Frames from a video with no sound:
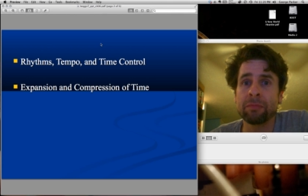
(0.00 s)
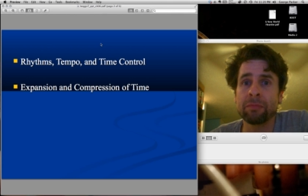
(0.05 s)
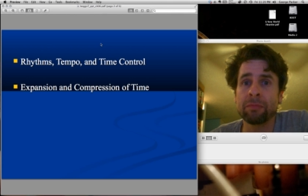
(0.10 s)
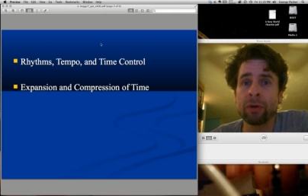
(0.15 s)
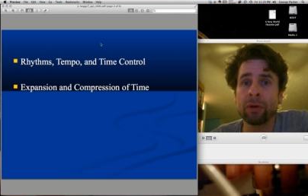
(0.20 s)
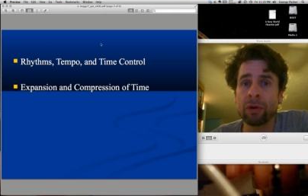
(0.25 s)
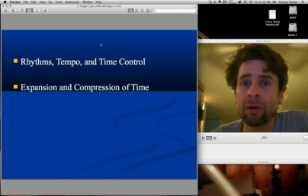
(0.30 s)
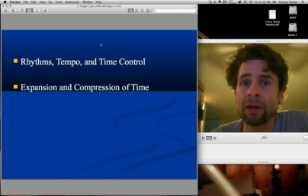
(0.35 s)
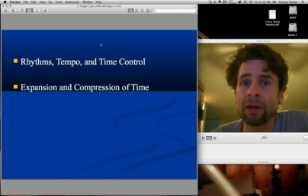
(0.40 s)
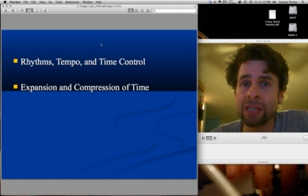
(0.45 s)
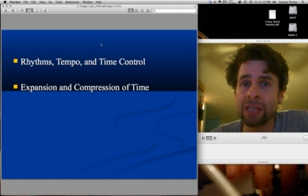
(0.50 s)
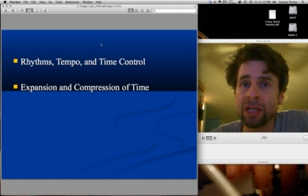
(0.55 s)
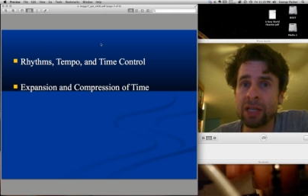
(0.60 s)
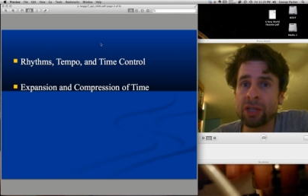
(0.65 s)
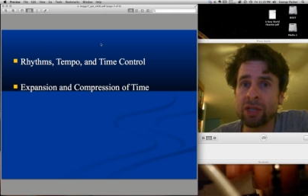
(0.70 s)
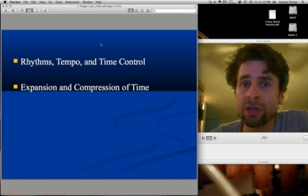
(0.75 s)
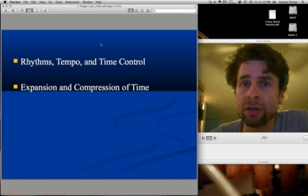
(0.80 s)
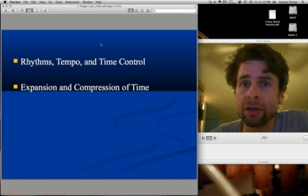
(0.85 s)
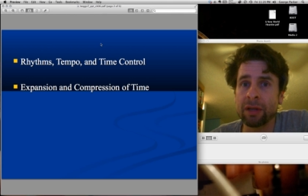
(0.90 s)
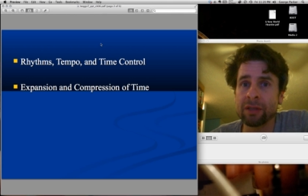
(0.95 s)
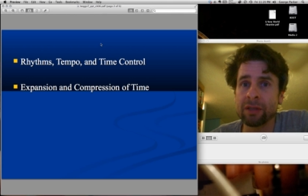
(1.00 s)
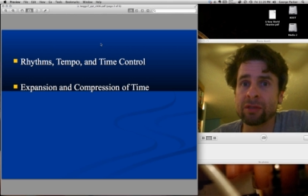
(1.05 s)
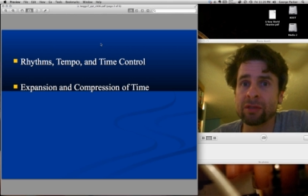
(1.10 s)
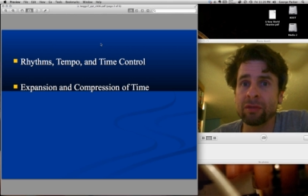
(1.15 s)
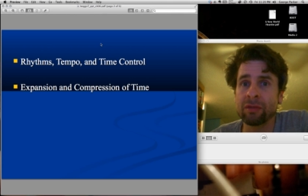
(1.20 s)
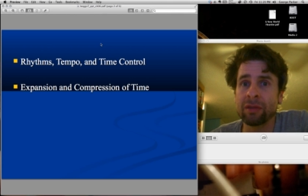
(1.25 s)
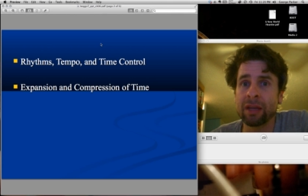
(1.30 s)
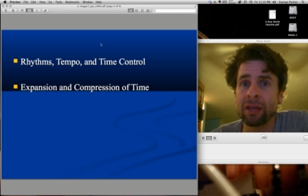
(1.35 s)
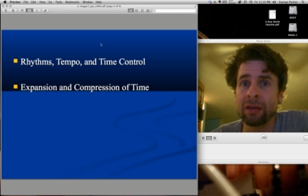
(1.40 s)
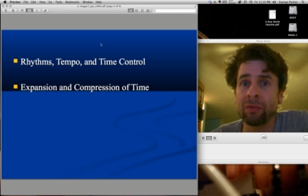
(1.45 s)
put our attention on it
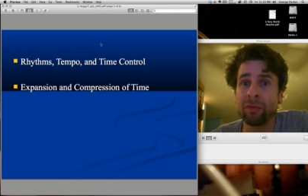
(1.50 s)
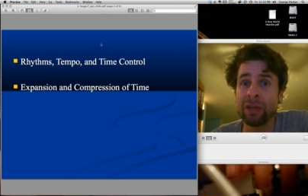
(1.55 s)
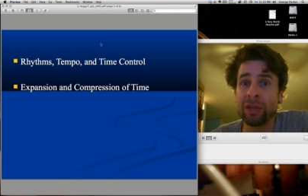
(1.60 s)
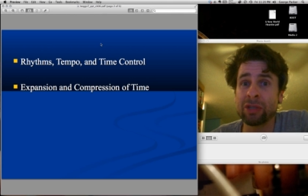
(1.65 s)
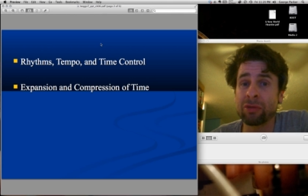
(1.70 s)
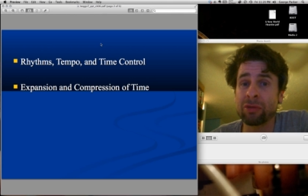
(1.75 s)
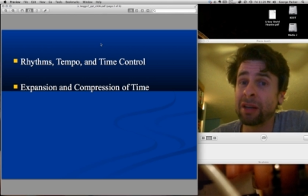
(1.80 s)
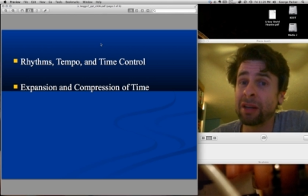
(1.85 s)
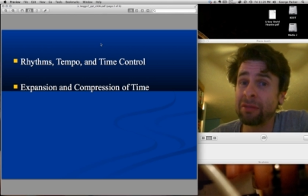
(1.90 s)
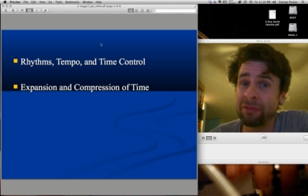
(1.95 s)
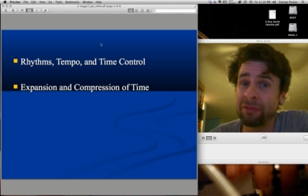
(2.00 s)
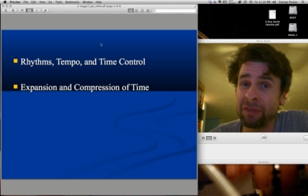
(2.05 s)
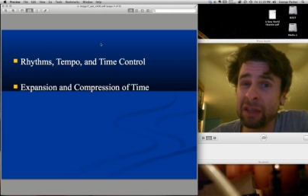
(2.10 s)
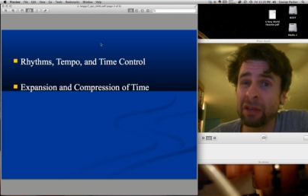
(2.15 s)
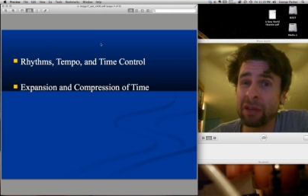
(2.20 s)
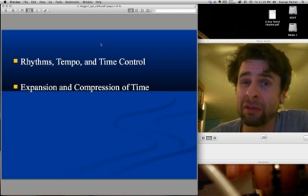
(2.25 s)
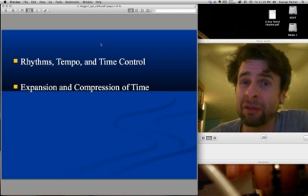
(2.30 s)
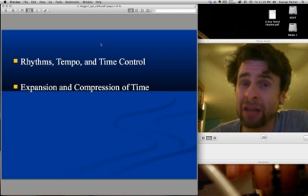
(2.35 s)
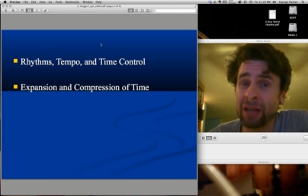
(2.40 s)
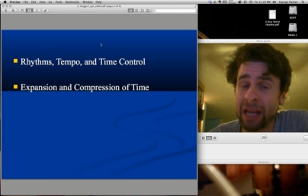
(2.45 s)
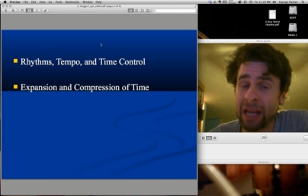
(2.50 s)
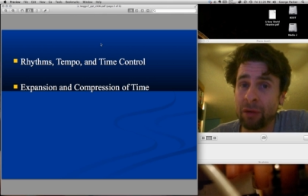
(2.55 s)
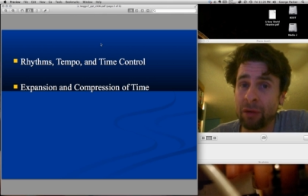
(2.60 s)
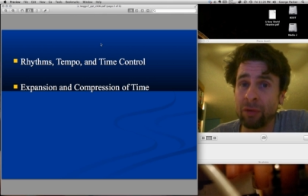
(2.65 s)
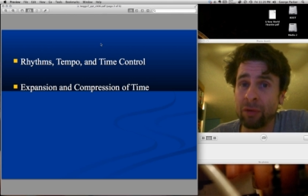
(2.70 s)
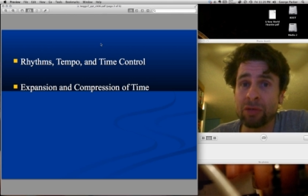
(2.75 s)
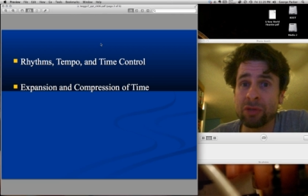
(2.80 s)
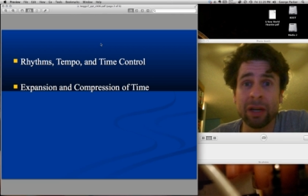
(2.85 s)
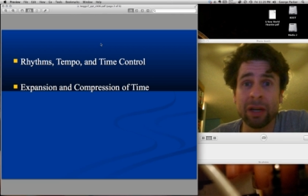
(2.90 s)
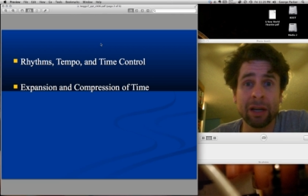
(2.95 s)
so that we try to figure it out,
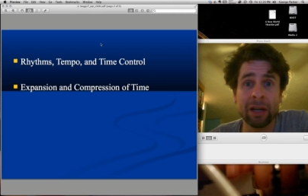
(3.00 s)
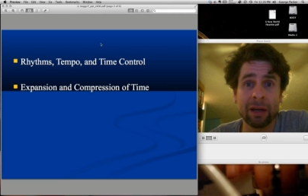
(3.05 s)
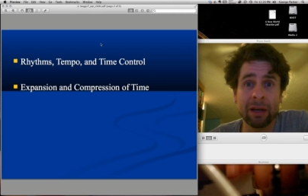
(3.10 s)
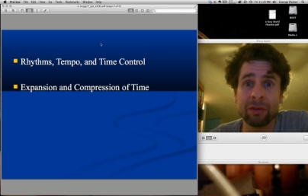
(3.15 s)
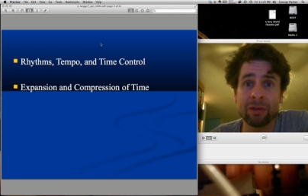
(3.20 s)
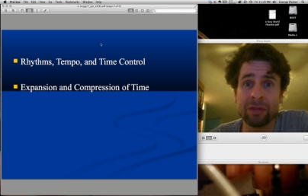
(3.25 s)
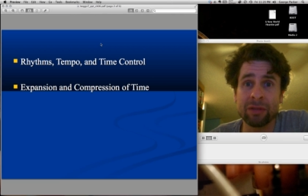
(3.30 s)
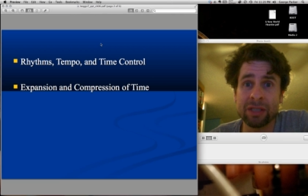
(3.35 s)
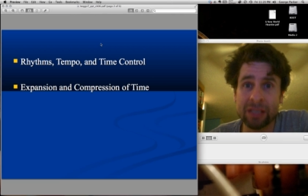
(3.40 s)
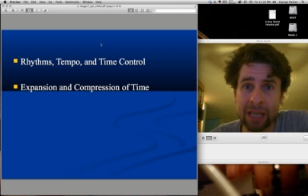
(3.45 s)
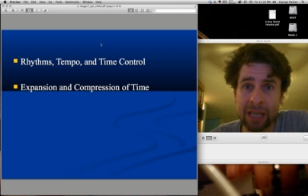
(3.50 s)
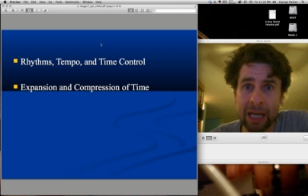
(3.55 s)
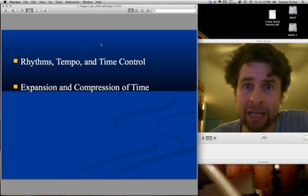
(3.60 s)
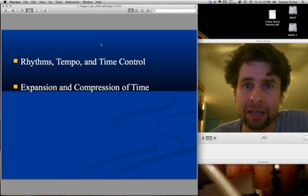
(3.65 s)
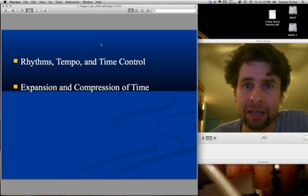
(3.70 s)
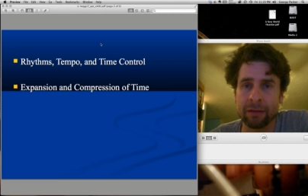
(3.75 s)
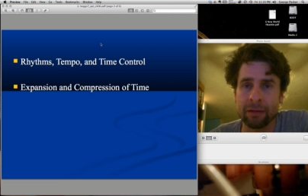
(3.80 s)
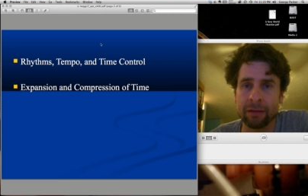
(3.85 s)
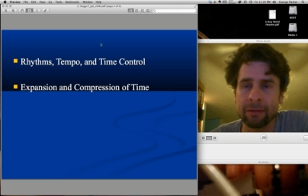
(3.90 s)
we try to understand it.